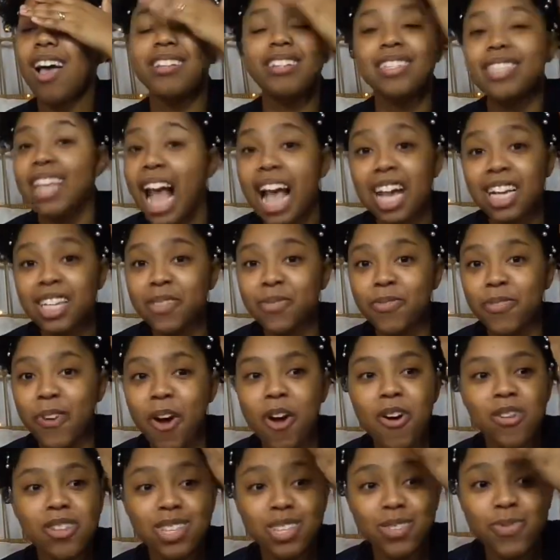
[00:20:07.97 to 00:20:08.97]

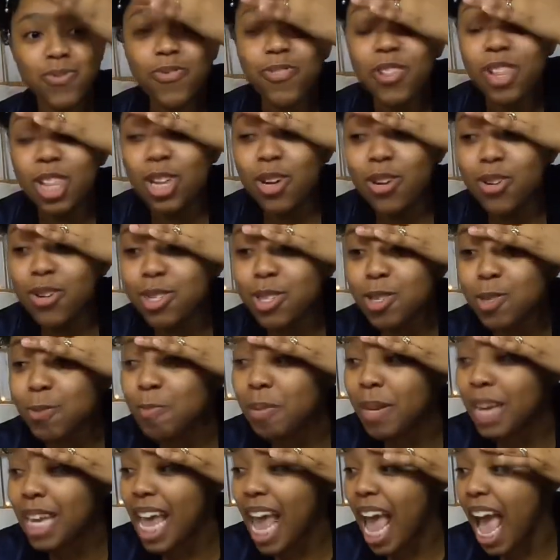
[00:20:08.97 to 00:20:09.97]
saxophones, flutes,
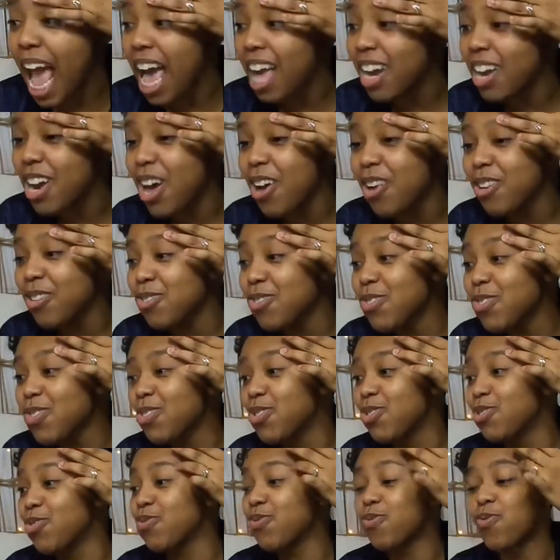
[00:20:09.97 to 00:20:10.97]
pianos,
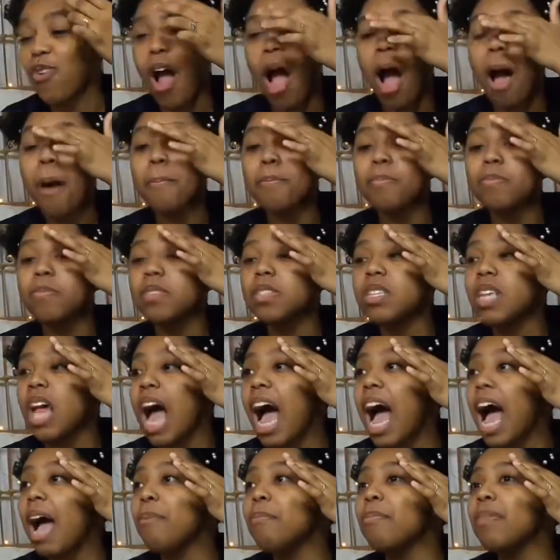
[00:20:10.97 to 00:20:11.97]
drums.
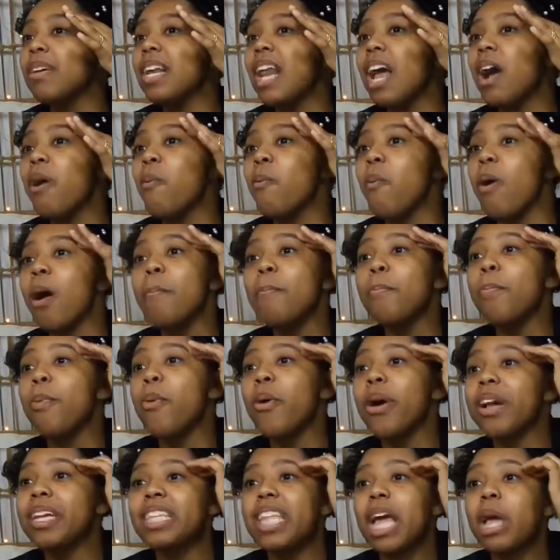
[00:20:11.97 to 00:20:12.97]
I mean, at one
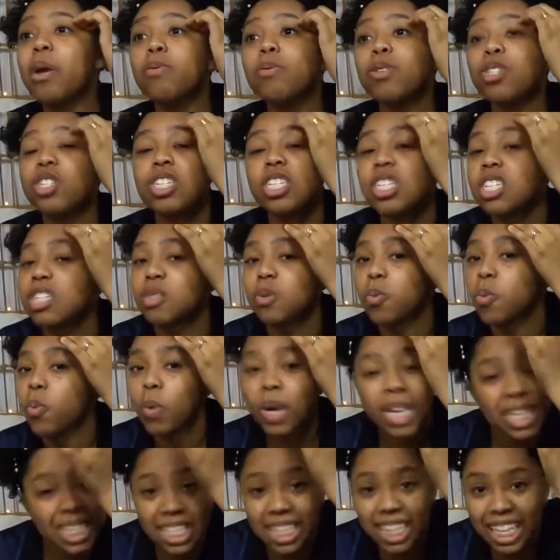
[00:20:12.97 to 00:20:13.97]
point they was just
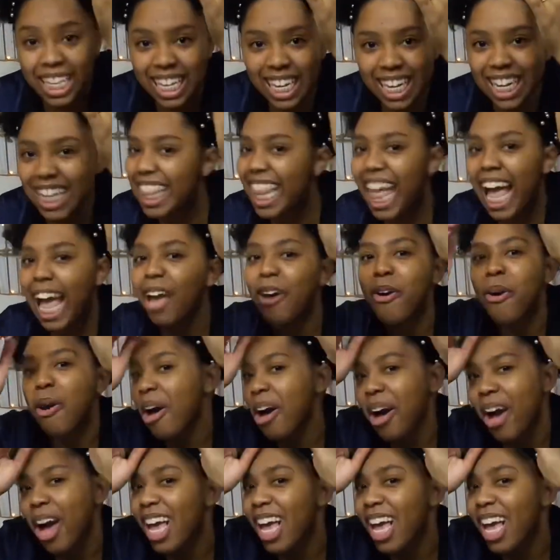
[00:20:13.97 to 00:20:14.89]
whistling. Like,